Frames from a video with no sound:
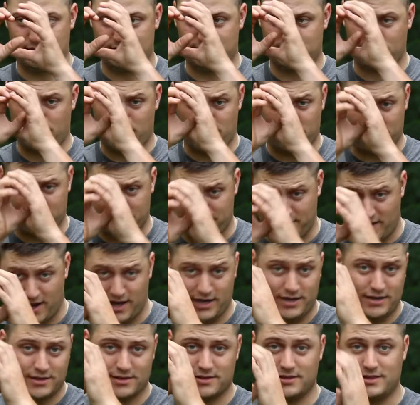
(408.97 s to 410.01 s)
trying to
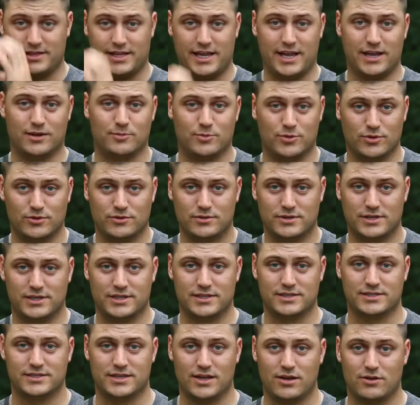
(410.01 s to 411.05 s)
find the animal in
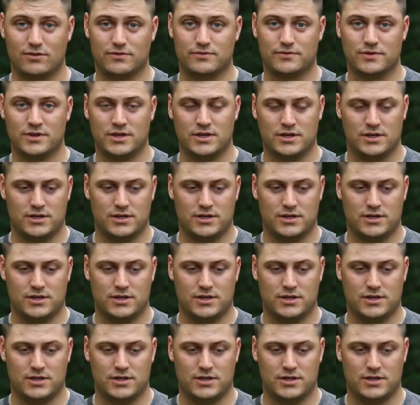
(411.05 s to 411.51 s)
itself.